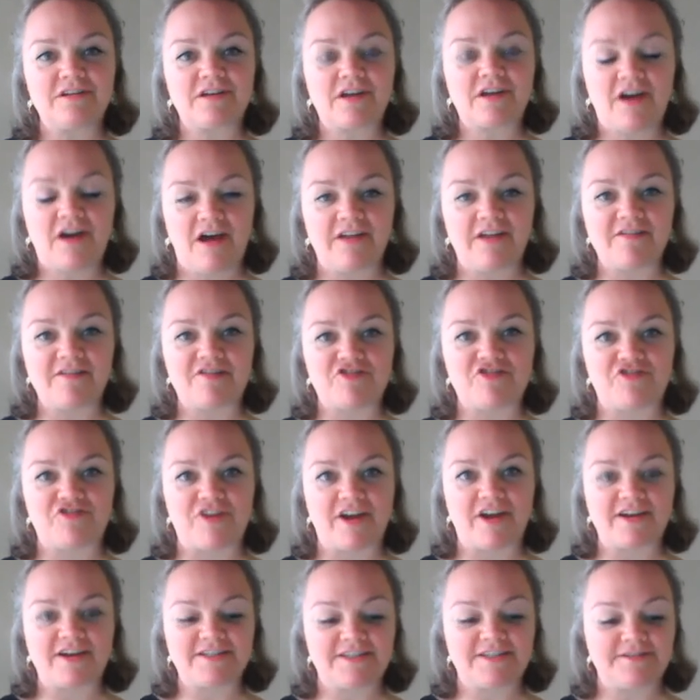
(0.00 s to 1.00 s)

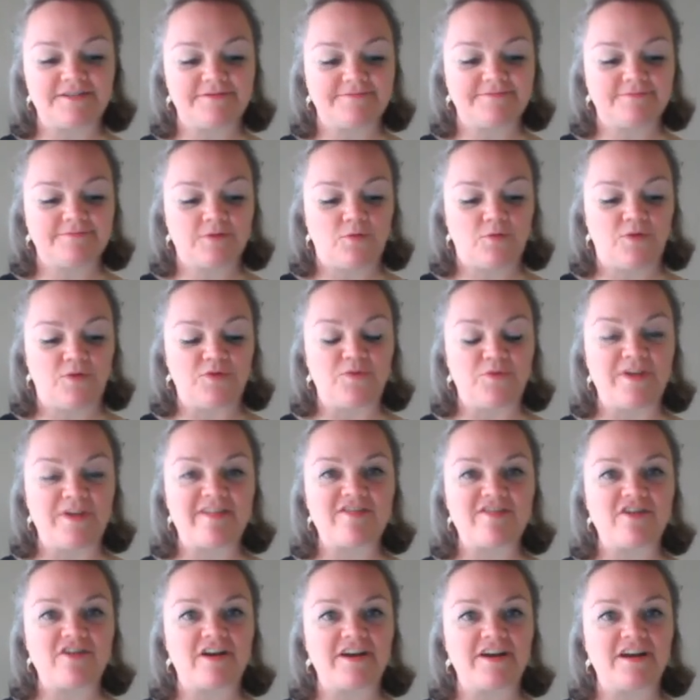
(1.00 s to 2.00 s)
construct when we
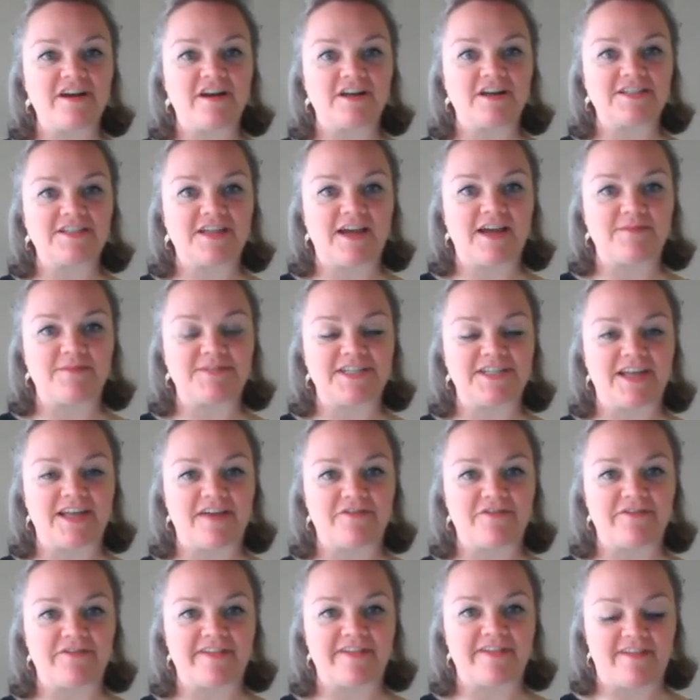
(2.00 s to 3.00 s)
started our time
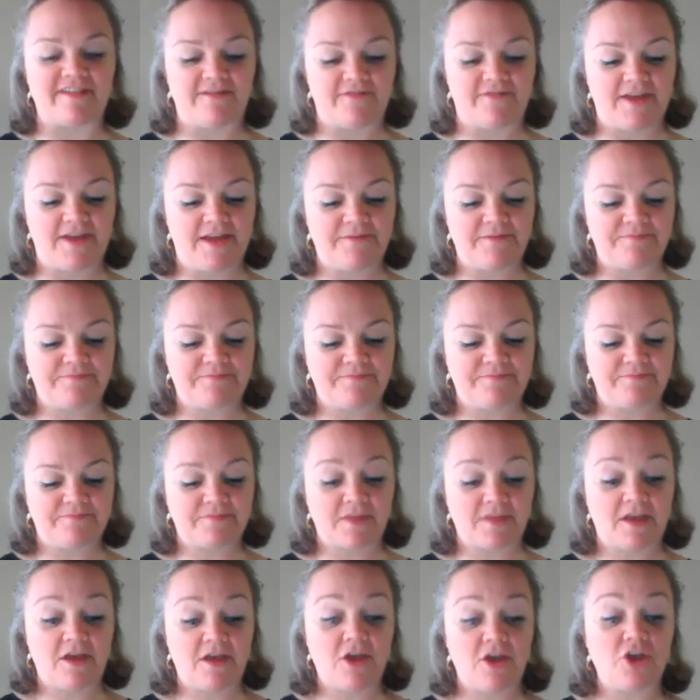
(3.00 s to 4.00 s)
together this evening.
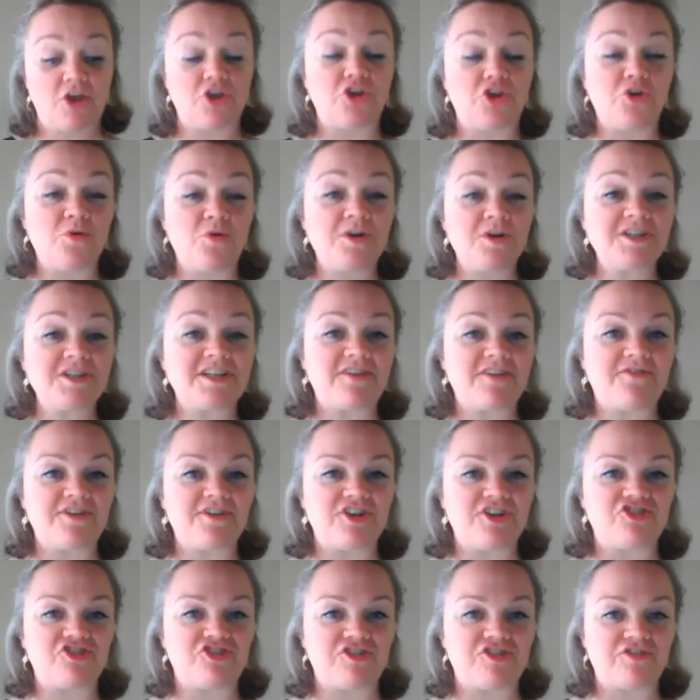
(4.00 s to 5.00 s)
Your
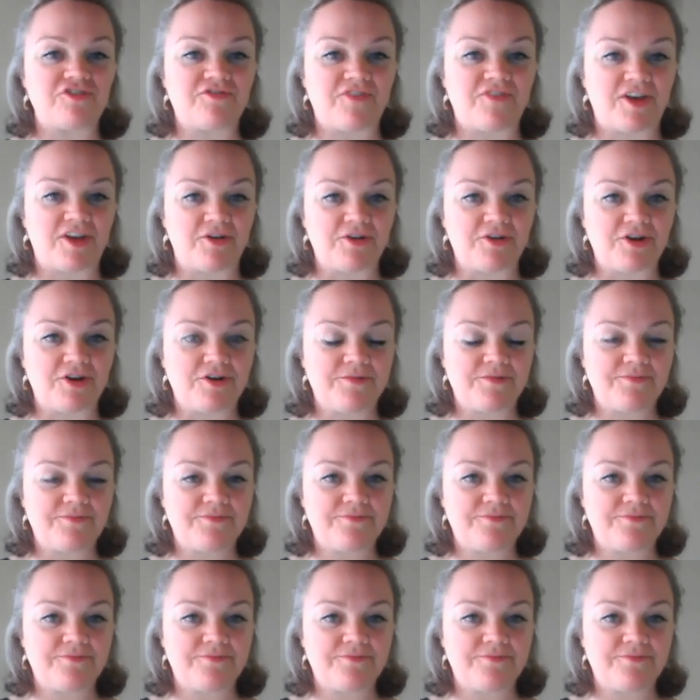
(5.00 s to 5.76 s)
definition of failure.